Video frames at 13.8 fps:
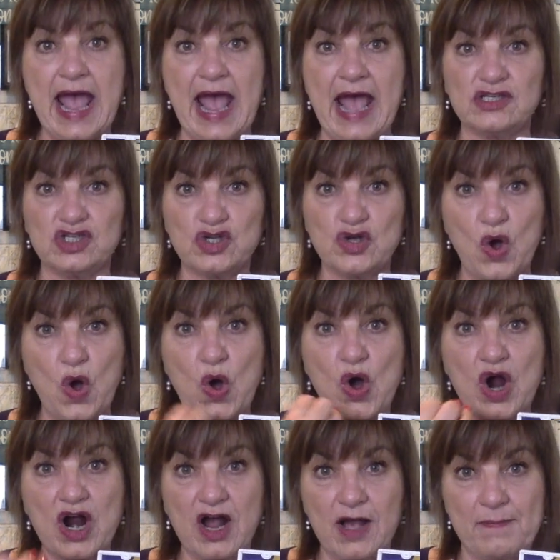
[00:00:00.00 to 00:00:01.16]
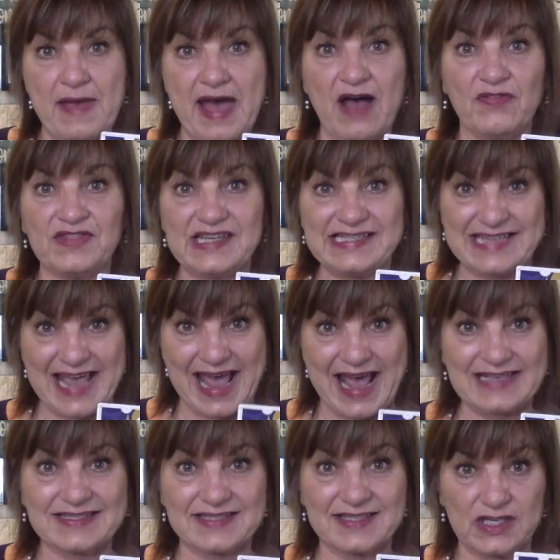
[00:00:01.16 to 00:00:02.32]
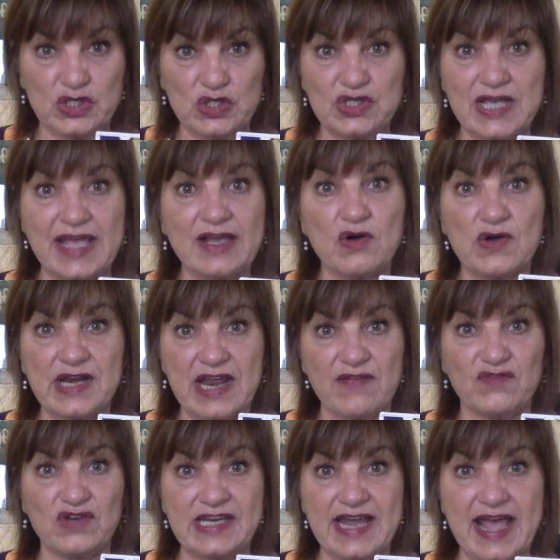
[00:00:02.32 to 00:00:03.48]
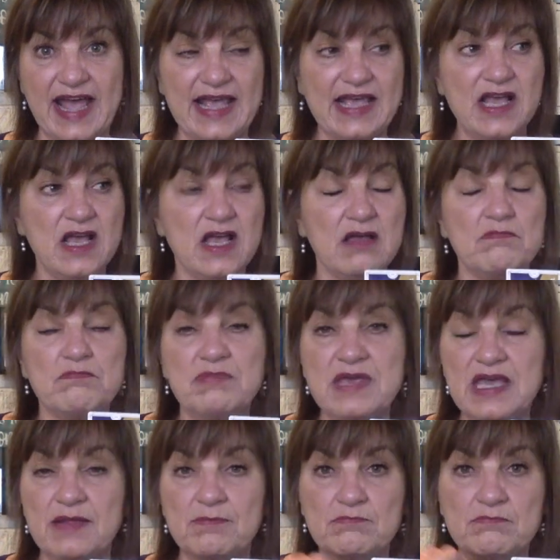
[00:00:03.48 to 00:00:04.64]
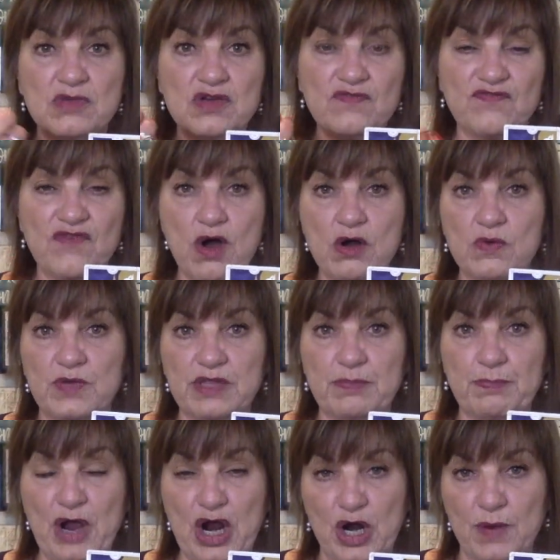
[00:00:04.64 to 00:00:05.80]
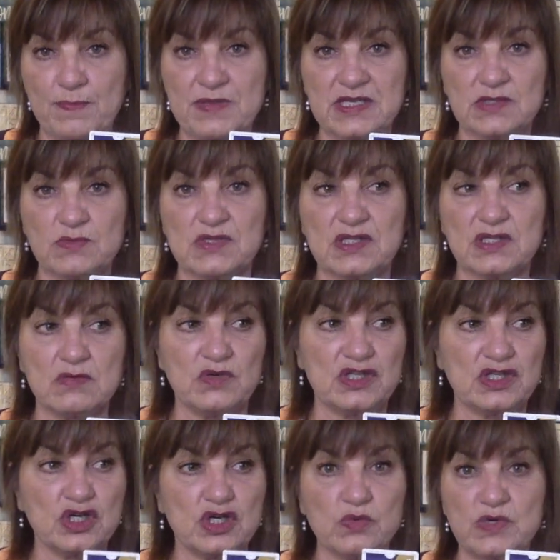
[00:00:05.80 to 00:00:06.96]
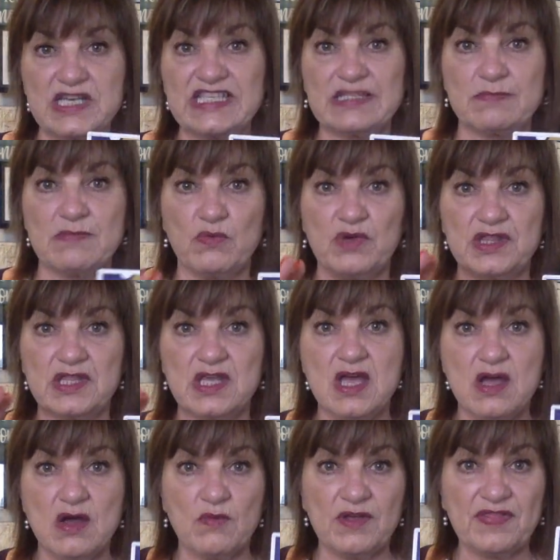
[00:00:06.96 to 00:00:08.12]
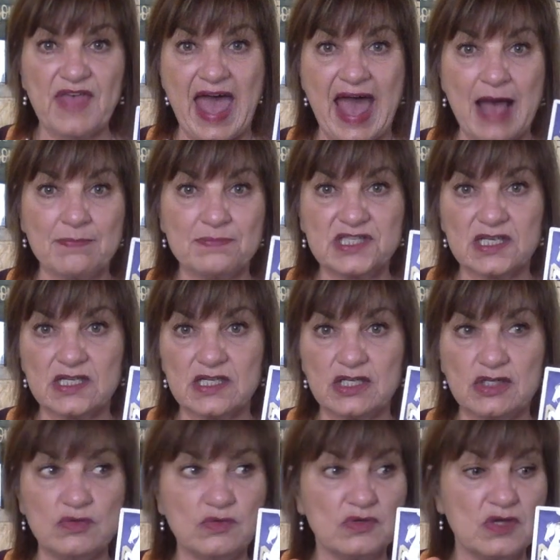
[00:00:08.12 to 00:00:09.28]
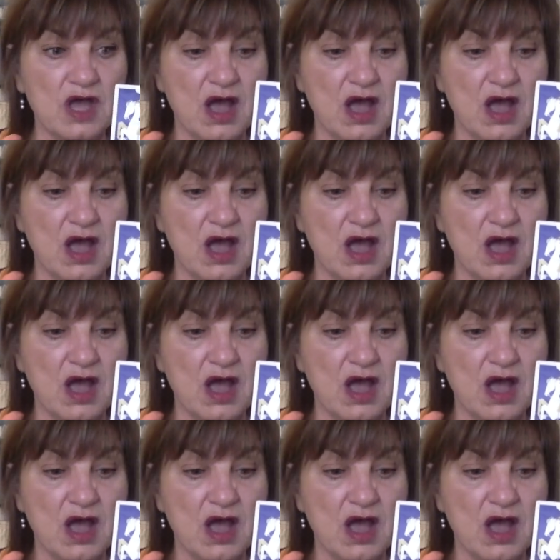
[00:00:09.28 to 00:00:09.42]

as you are about the task that you take on every day. Move forward with purpose, with charisma, with absolute